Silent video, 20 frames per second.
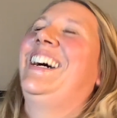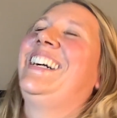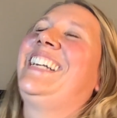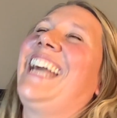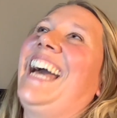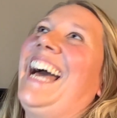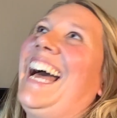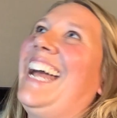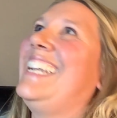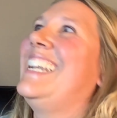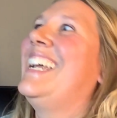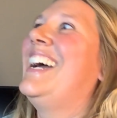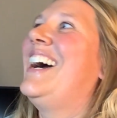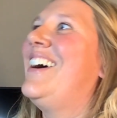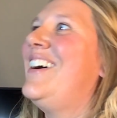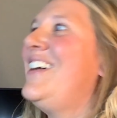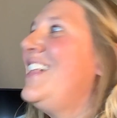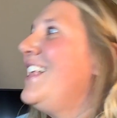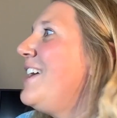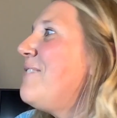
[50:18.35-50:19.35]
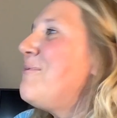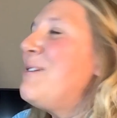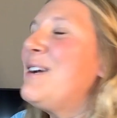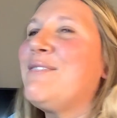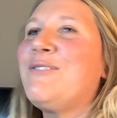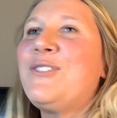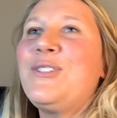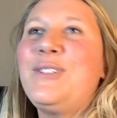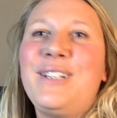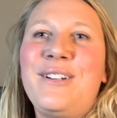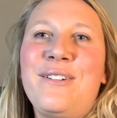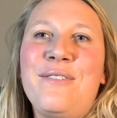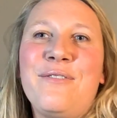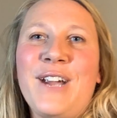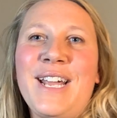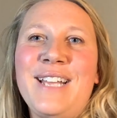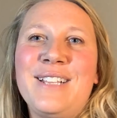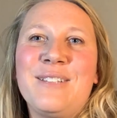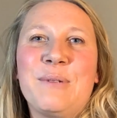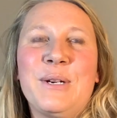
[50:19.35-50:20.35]
God, no. One of her little
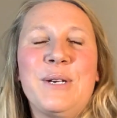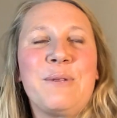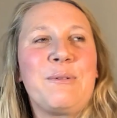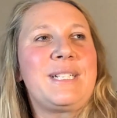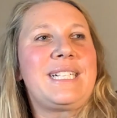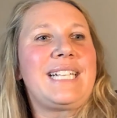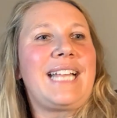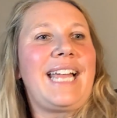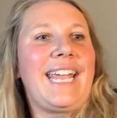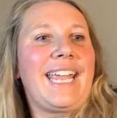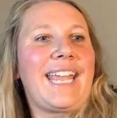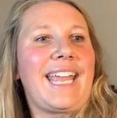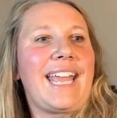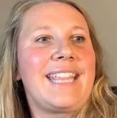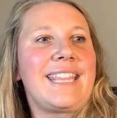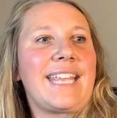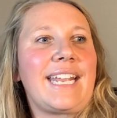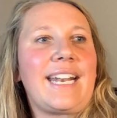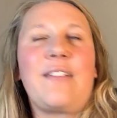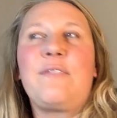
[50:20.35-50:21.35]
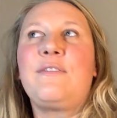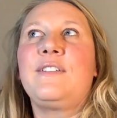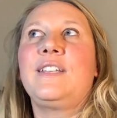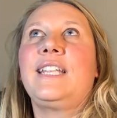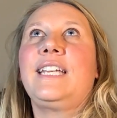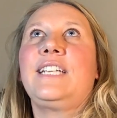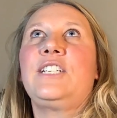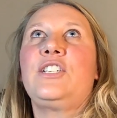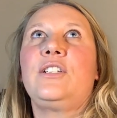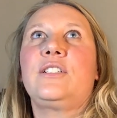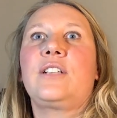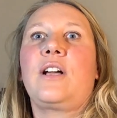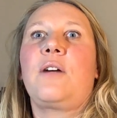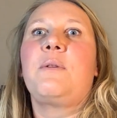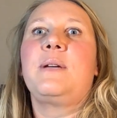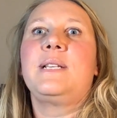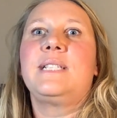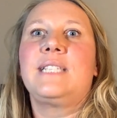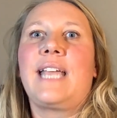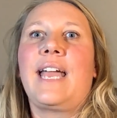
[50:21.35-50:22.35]
friends where it was like, and then I feel like she's
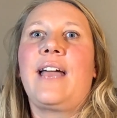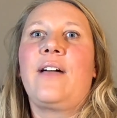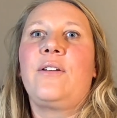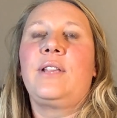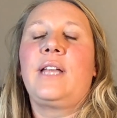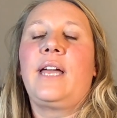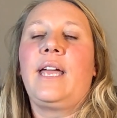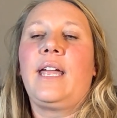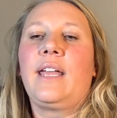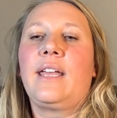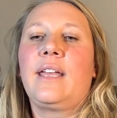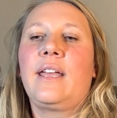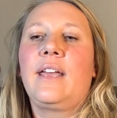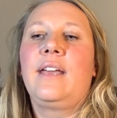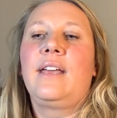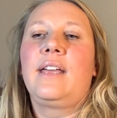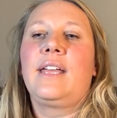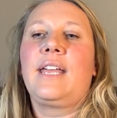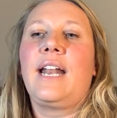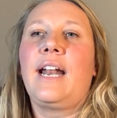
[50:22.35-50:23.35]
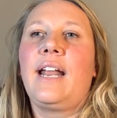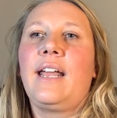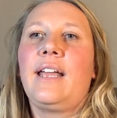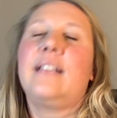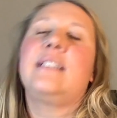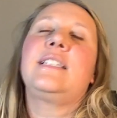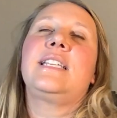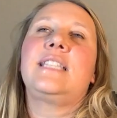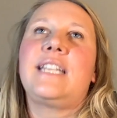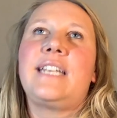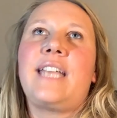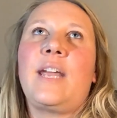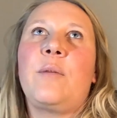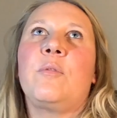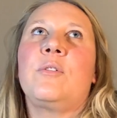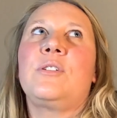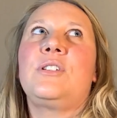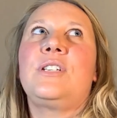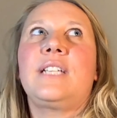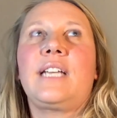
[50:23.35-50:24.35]
always now like, it's in the
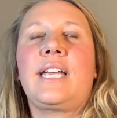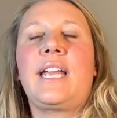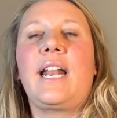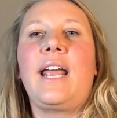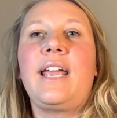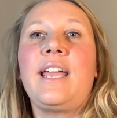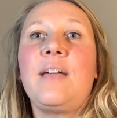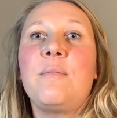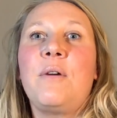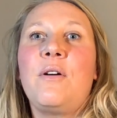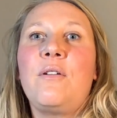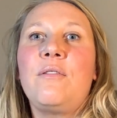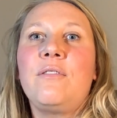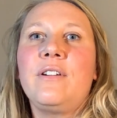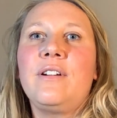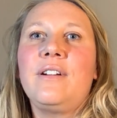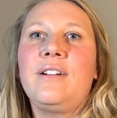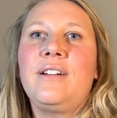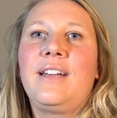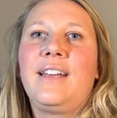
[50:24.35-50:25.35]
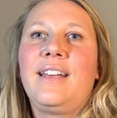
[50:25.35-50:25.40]
neighborhood. She's like, can I come over?